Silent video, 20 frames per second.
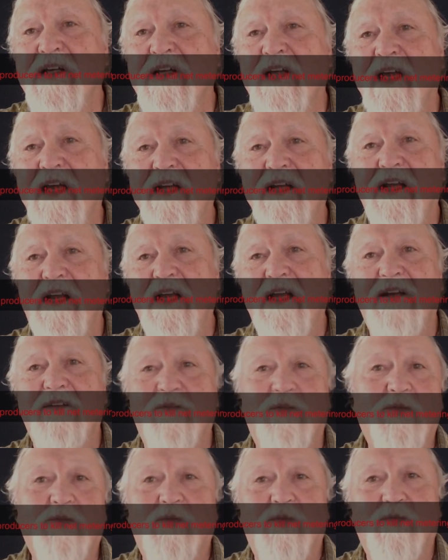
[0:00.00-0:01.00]

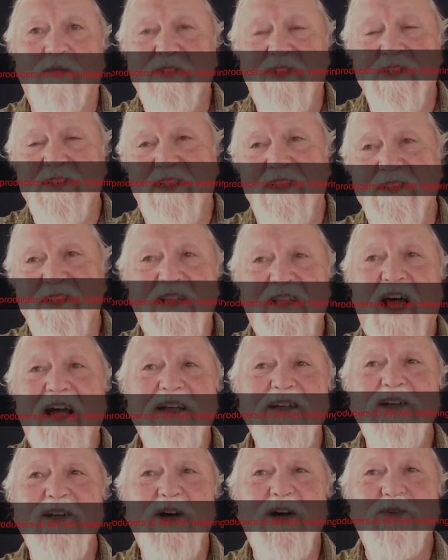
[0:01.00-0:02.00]
and just a
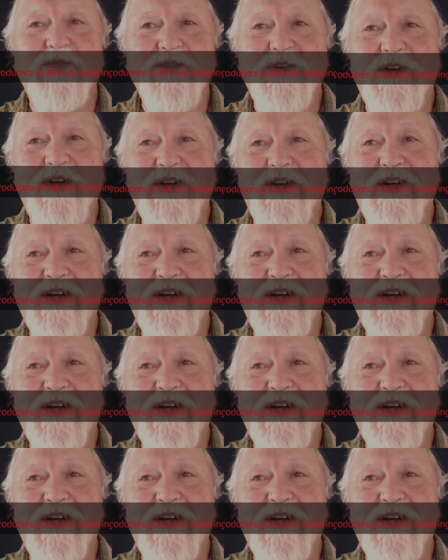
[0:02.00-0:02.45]
side note,